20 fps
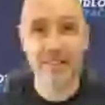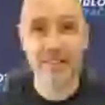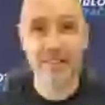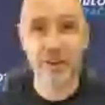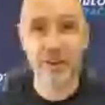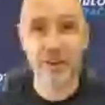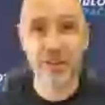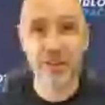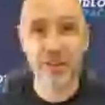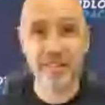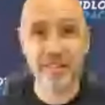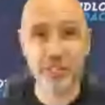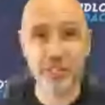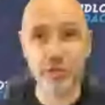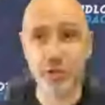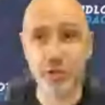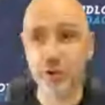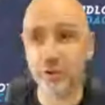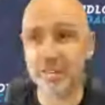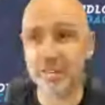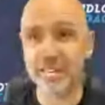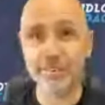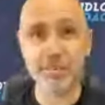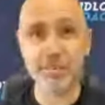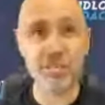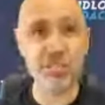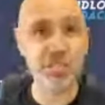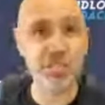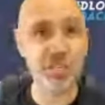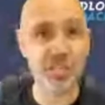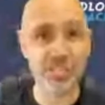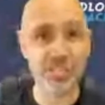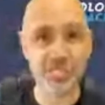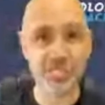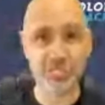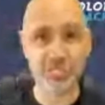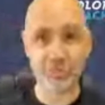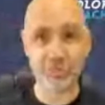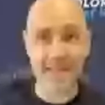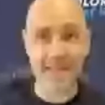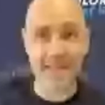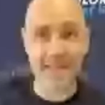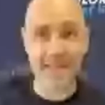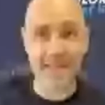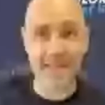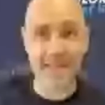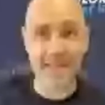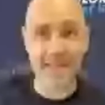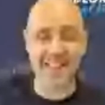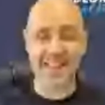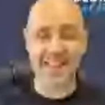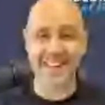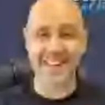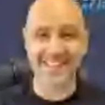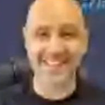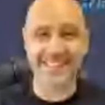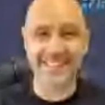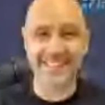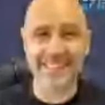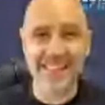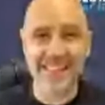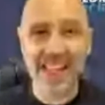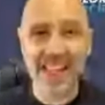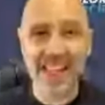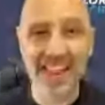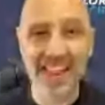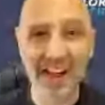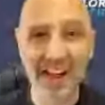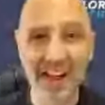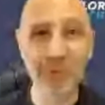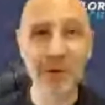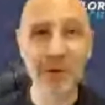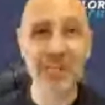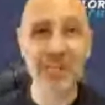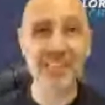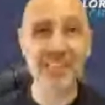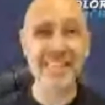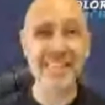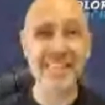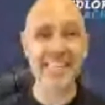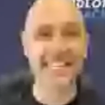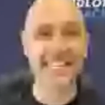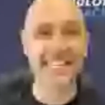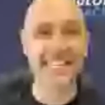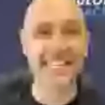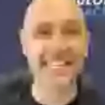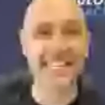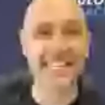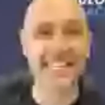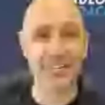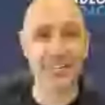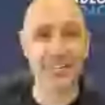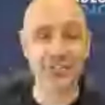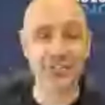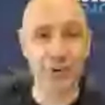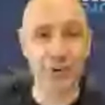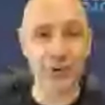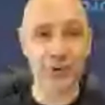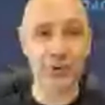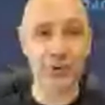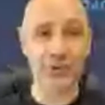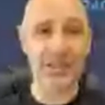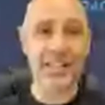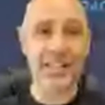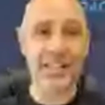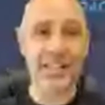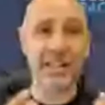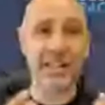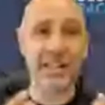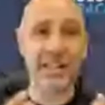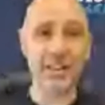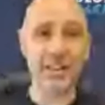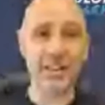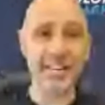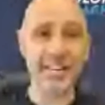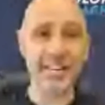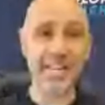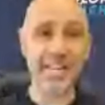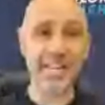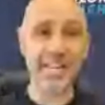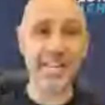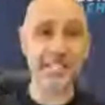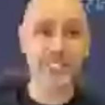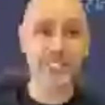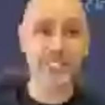Okay, so you don't need to be a genius to do the math on that and how quickly that can get out of control if you're not on top of that.